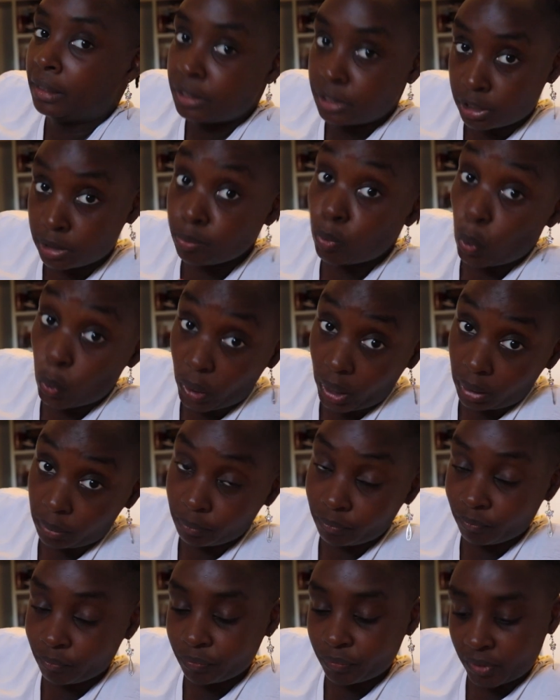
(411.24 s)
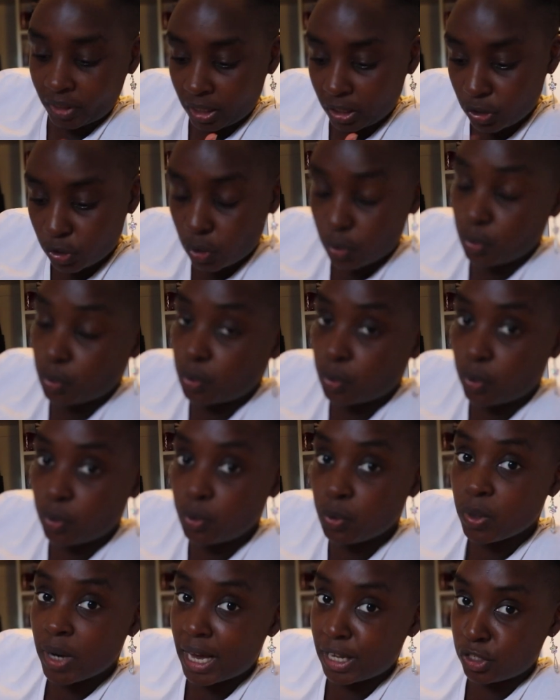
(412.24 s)
Smoking. So
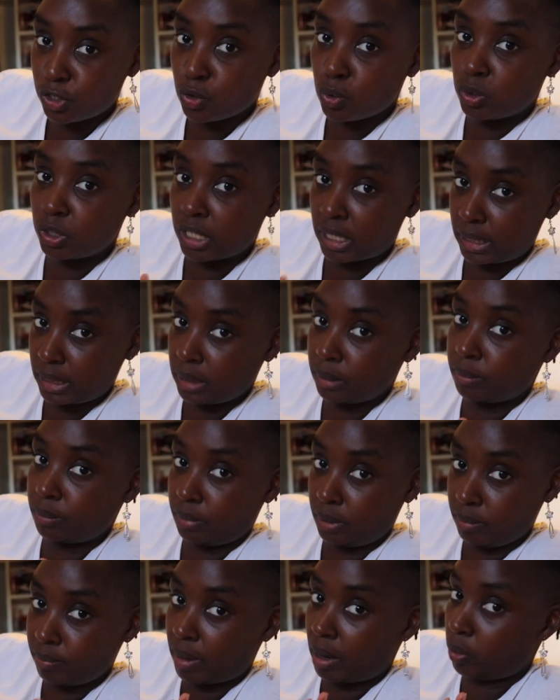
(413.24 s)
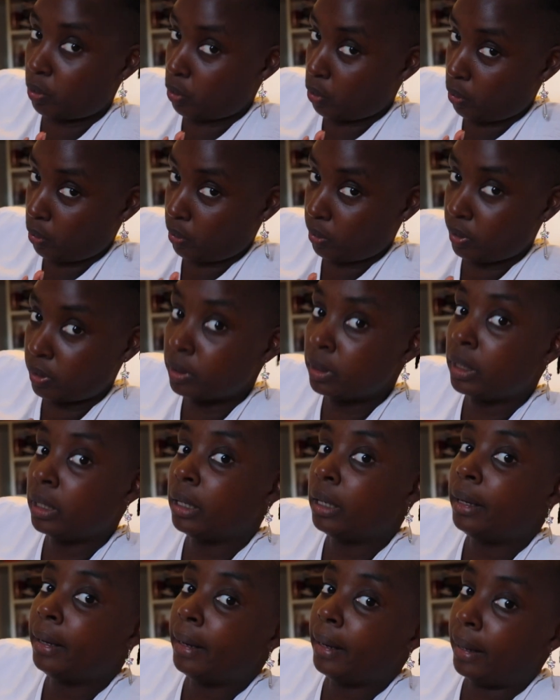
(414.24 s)
you guys know Justine be my girl.
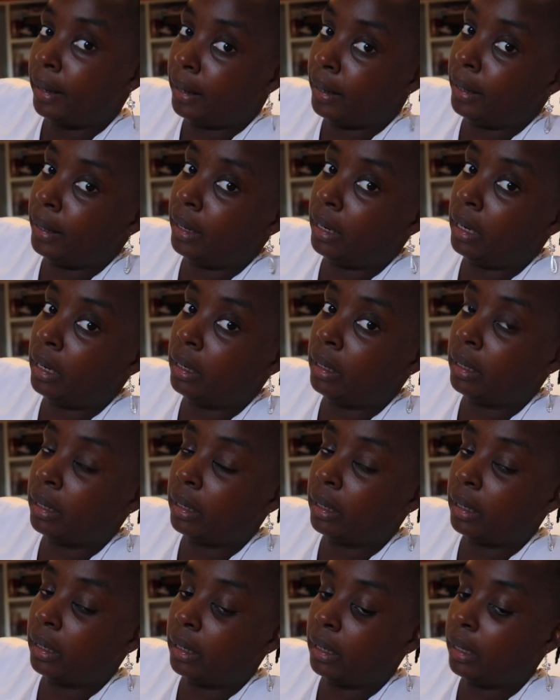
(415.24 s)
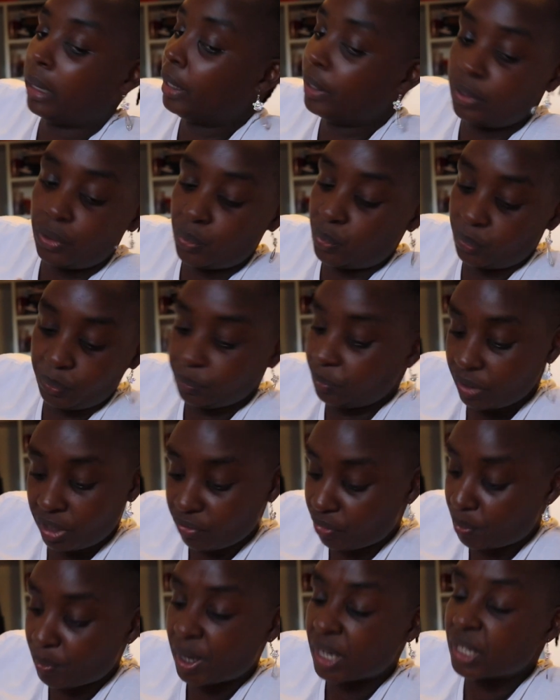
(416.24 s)
And anywho,
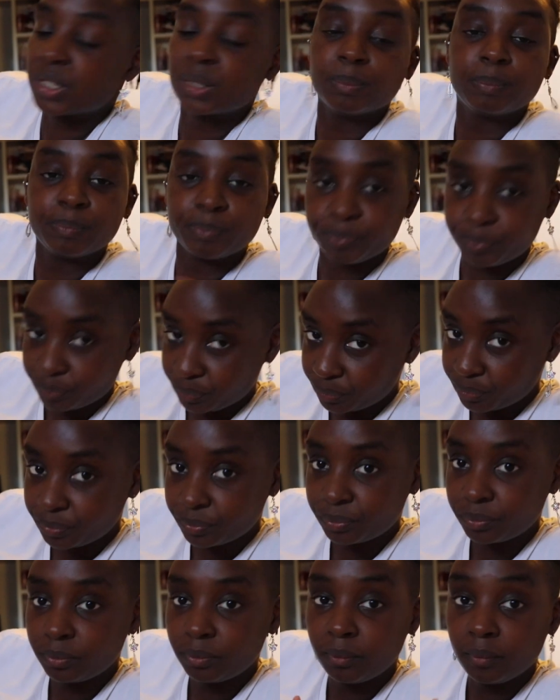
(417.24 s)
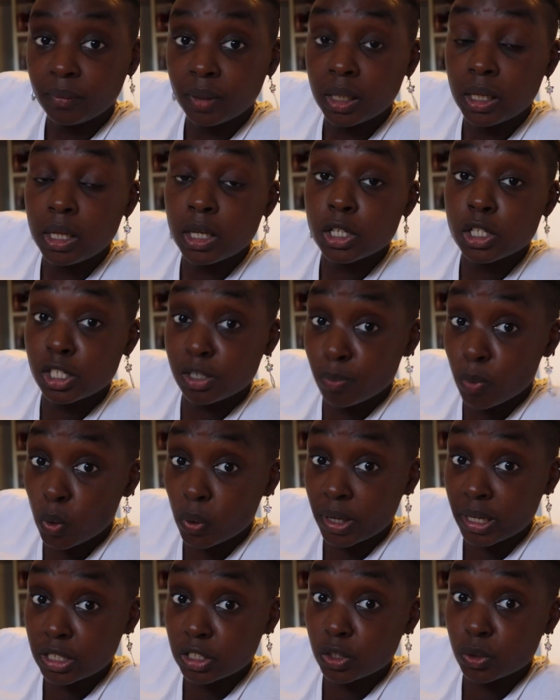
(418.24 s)
never mind.
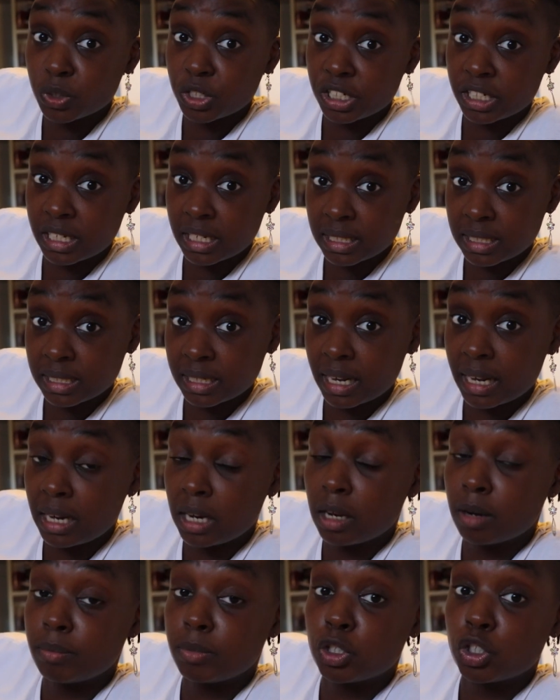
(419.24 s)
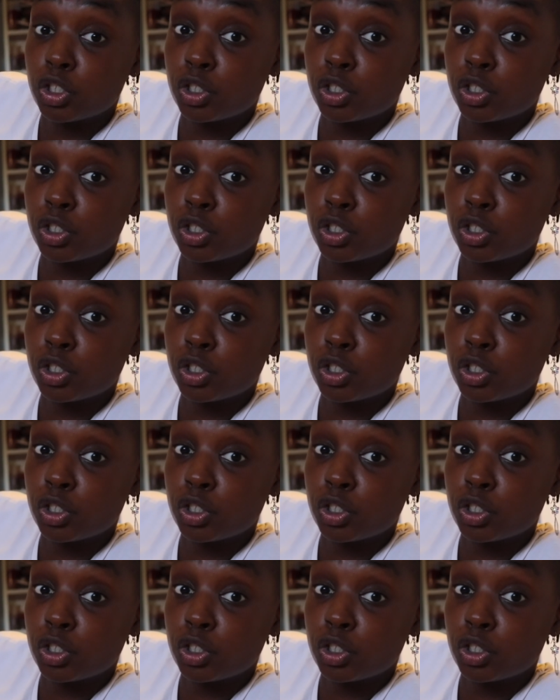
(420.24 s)
Smoking. So she kissed Caleb.